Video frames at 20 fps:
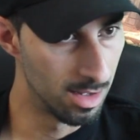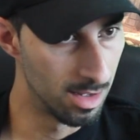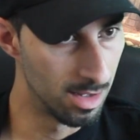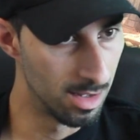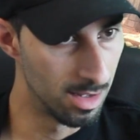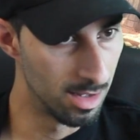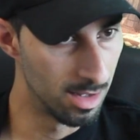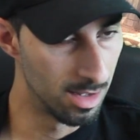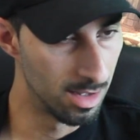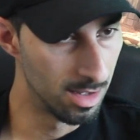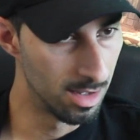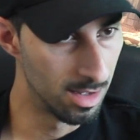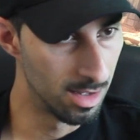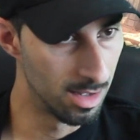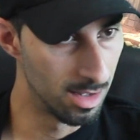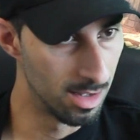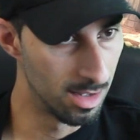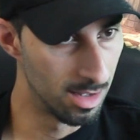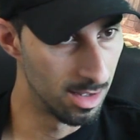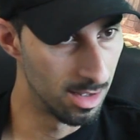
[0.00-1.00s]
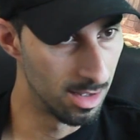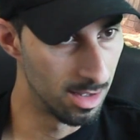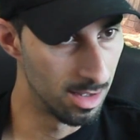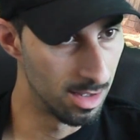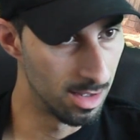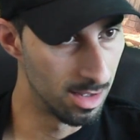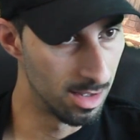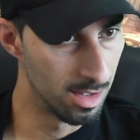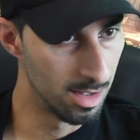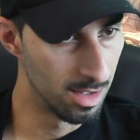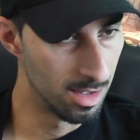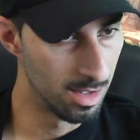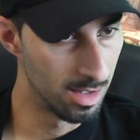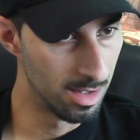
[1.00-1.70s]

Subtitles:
(silence)